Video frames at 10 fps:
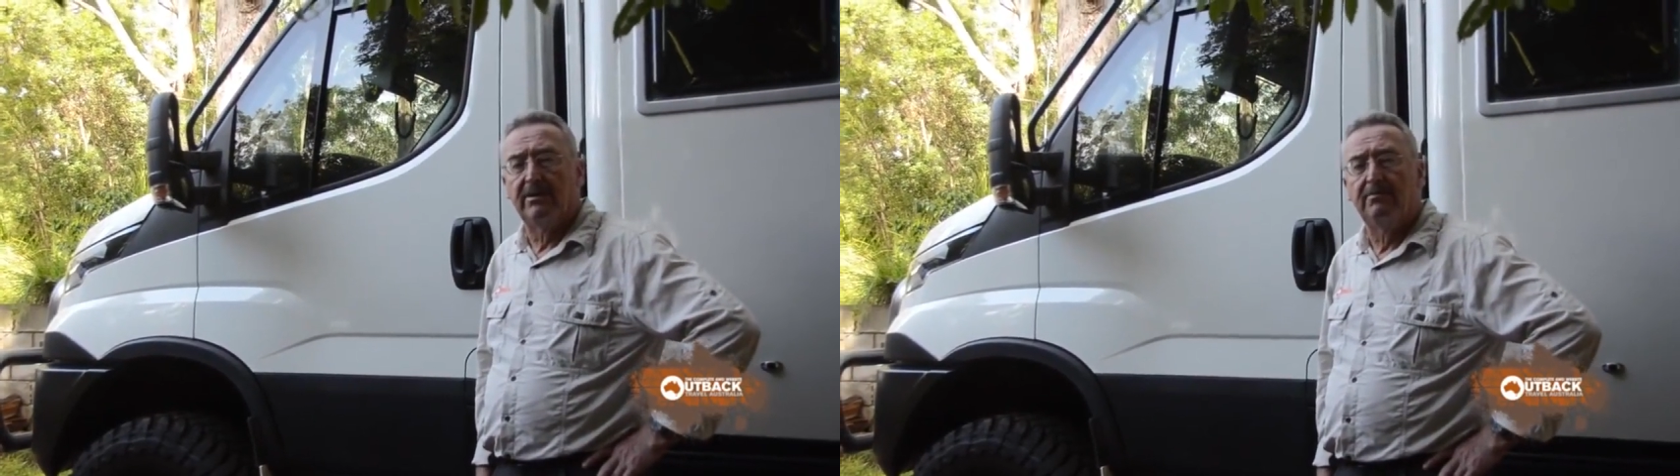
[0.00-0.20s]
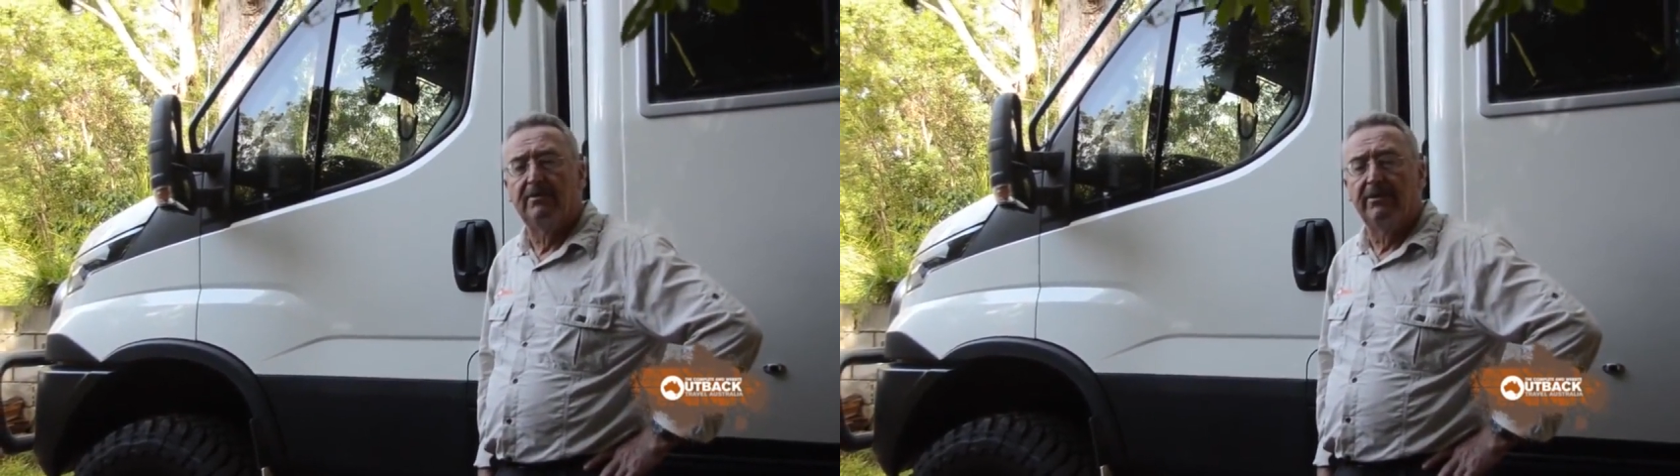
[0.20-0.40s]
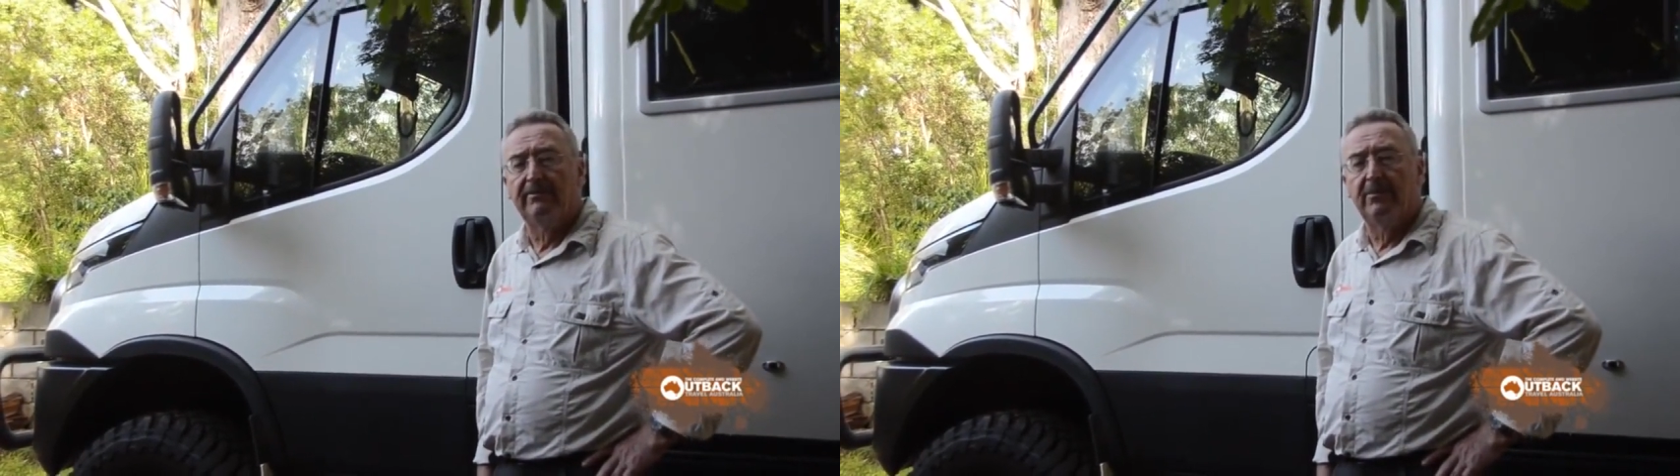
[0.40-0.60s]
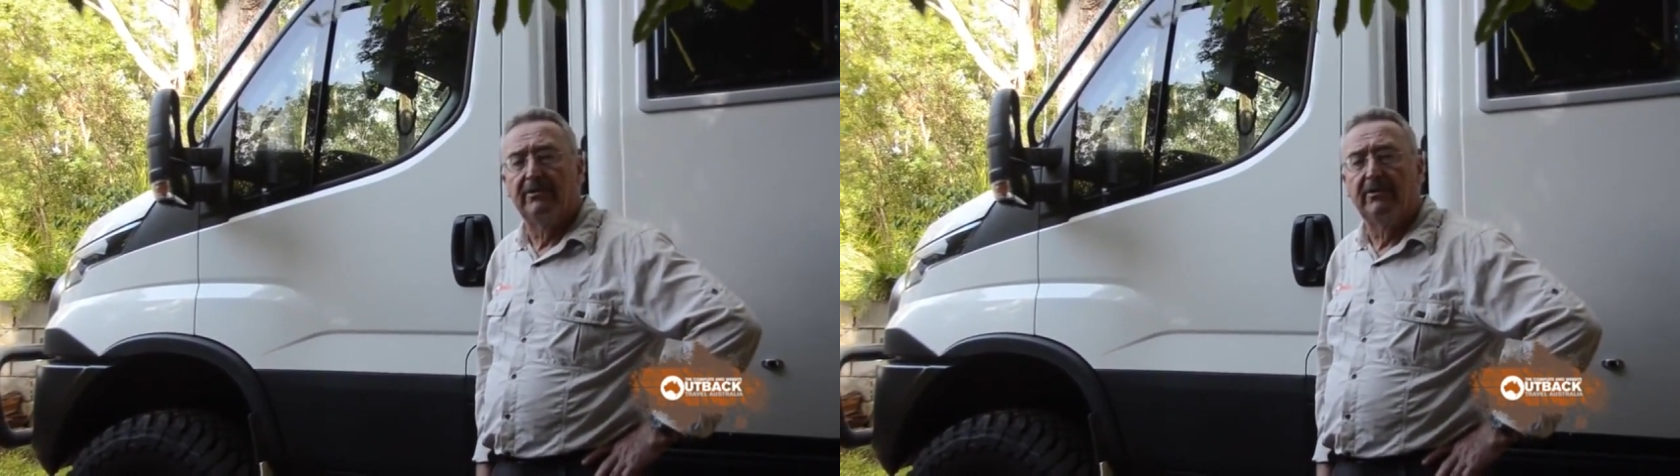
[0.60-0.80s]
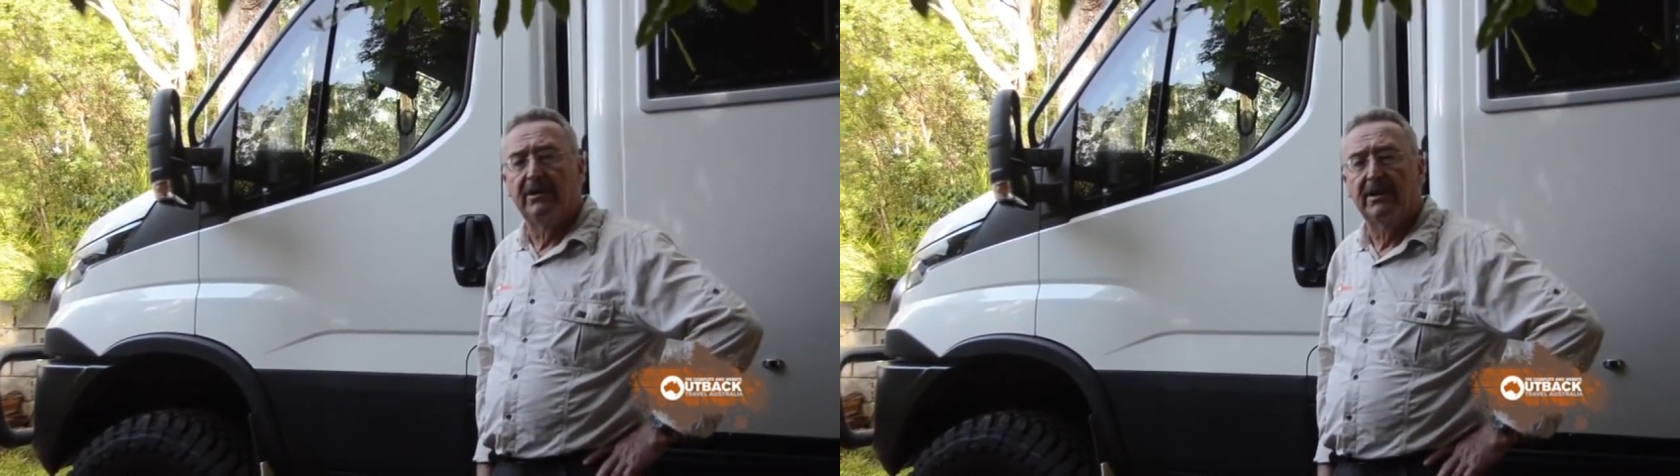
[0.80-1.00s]

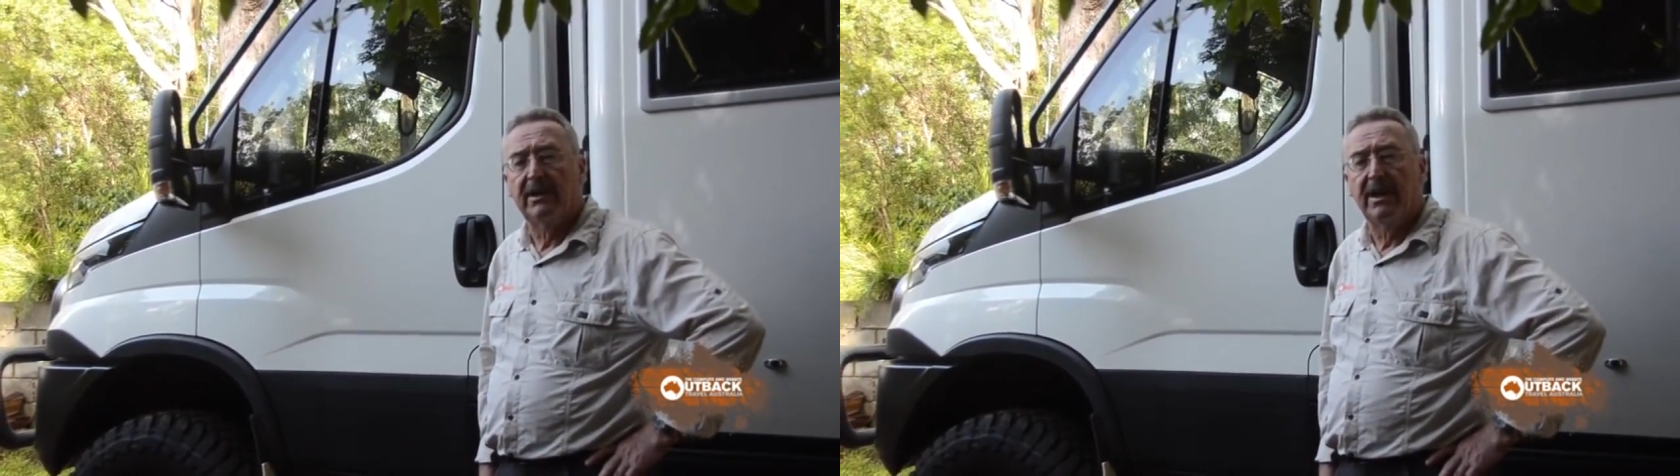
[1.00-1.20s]
improvements in the